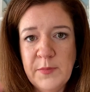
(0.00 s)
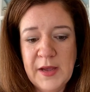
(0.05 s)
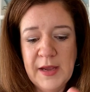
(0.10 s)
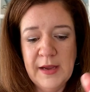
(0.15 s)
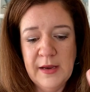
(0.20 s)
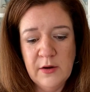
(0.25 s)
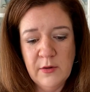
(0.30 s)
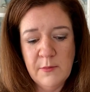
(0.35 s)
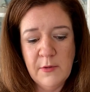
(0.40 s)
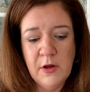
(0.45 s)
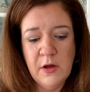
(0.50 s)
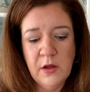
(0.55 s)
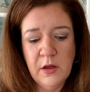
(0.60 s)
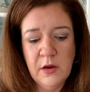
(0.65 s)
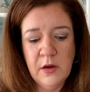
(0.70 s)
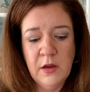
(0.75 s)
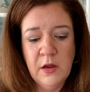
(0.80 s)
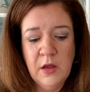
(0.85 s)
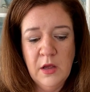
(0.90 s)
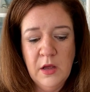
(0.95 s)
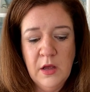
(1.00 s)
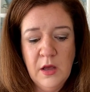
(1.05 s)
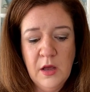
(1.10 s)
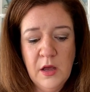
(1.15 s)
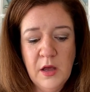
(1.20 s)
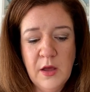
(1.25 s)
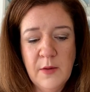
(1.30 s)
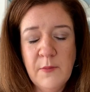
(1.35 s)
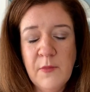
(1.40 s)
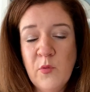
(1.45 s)
you paint them on,
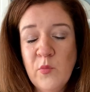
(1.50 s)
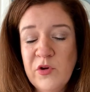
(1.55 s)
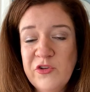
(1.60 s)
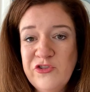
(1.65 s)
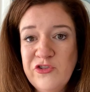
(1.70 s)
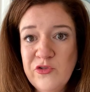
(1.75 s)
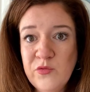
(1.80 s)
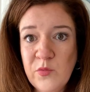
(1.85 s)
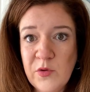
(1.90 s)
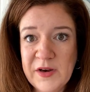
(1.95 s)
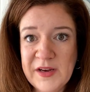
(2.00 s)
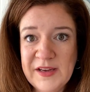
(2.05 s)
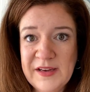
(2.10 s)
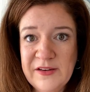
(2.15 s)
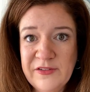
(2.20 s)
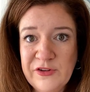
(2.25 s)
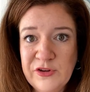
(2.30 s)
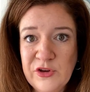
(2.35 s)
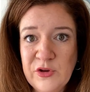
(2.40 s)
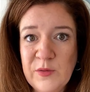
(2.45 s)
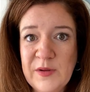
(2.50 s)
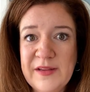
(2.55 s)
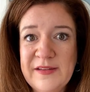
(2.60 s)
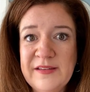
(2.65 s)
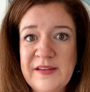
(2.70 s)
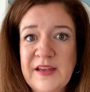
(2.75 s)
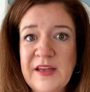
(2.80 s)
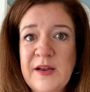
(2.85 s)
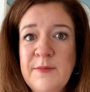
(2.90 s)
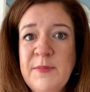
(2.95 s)
um, what you wanna do
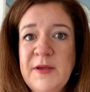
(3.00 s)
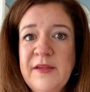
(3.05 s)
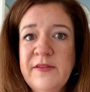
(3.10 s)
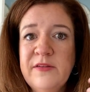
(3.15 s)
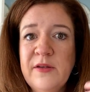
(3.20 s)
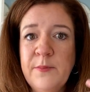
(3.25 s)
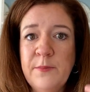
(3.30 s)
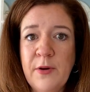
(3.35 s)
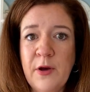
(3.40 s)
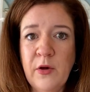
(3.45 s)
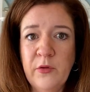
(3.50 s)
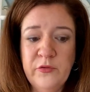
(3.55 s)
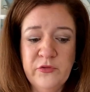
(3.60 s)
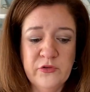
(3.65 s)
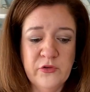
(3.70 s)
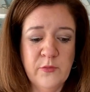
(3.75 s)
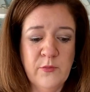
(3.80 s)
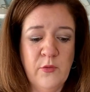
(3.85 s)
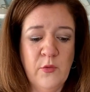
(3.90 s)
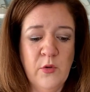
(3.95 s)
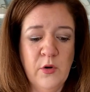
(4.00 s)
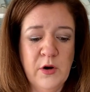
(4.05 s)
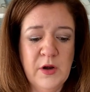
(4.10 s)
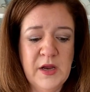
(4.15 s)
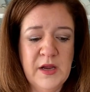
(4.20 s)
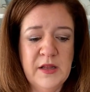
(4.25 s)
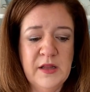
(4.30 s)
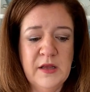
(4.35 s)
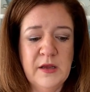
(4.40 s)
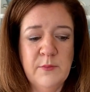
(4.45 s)
is get a piece of poster
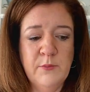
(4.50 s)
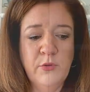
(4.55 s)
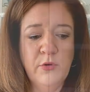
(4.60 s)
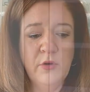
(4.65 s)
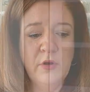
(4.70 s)
board and then